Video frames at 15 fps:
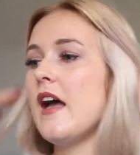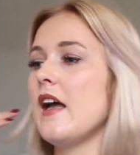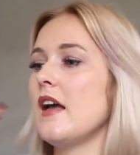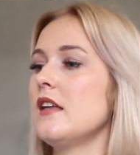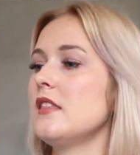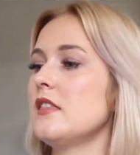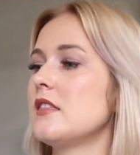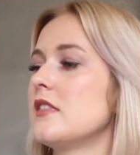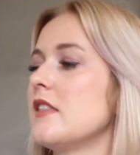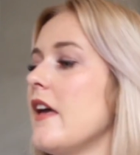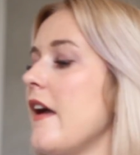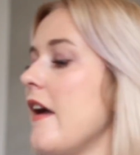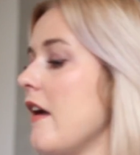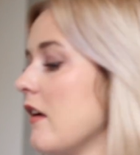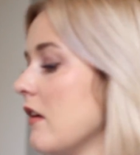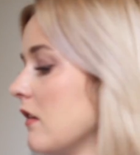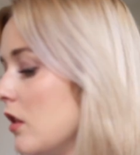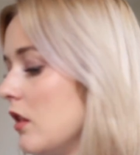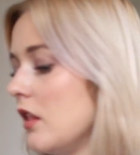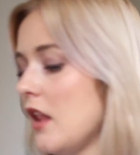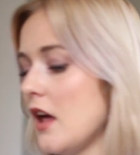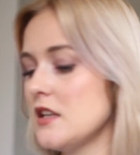And the
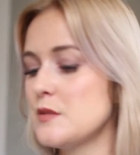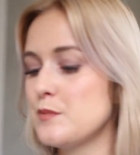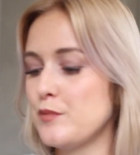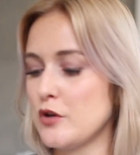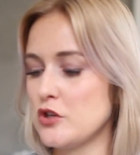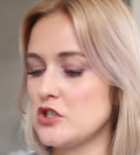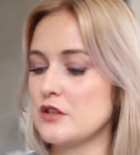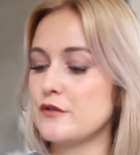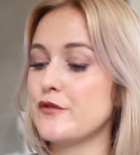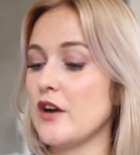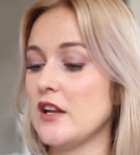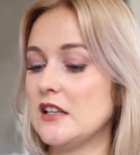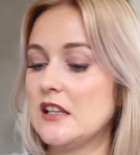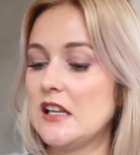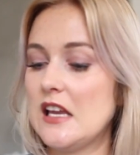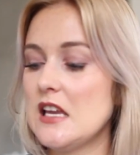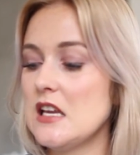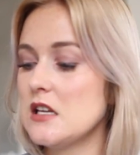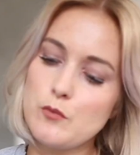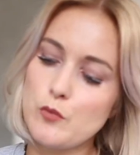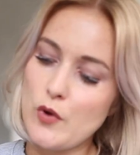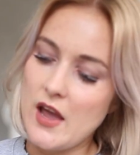last
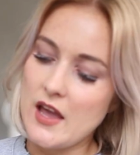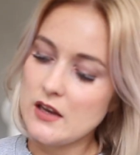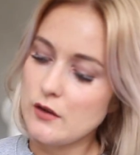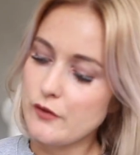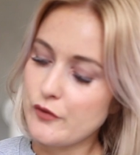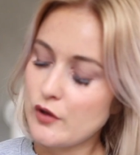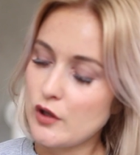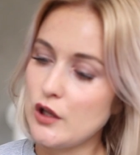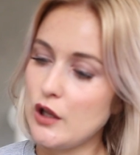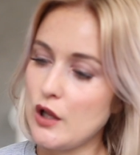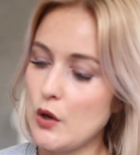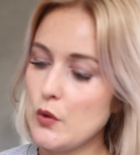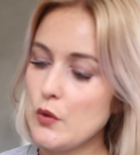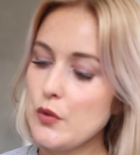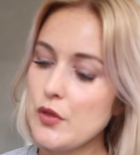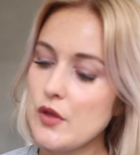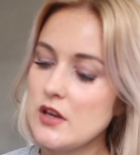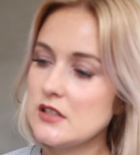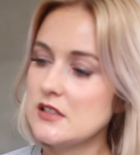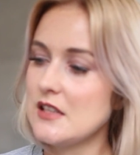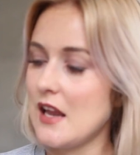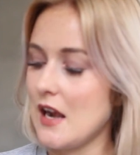budget-friendly brand of clothes
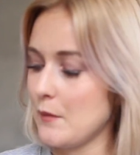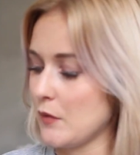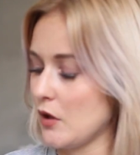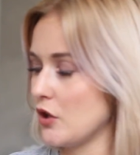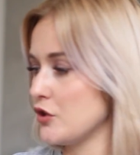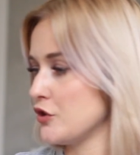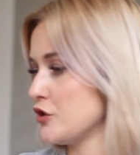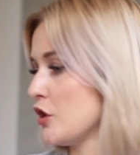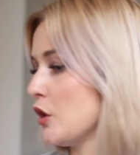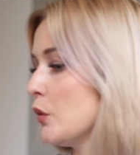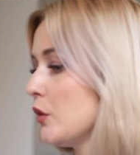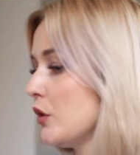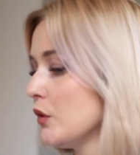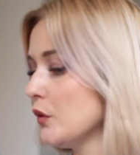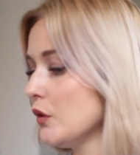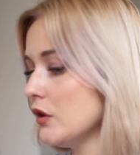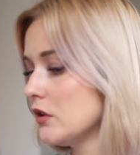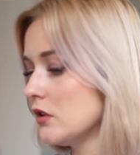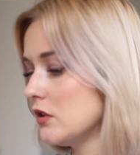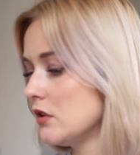that I'm going to show you